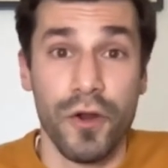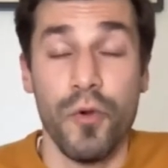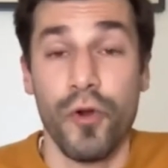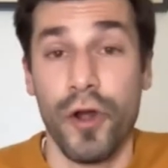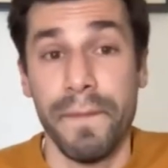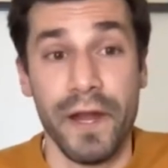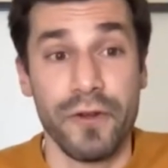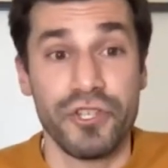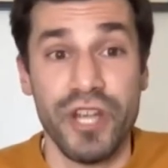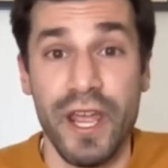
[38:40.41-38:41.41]
who are in
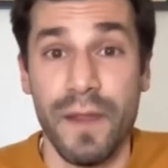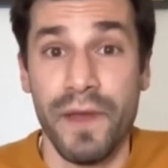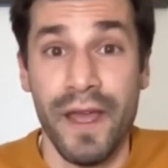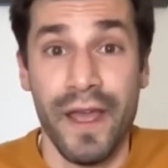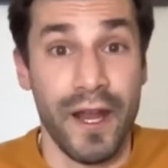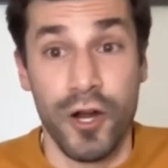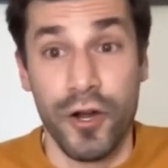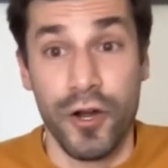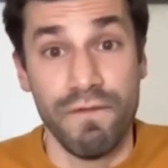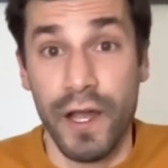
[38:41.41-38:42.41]
better shape and
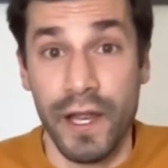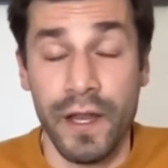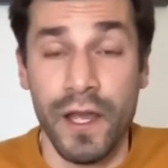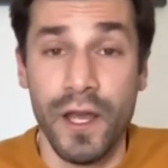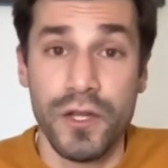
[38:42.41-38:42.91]
aren't lugging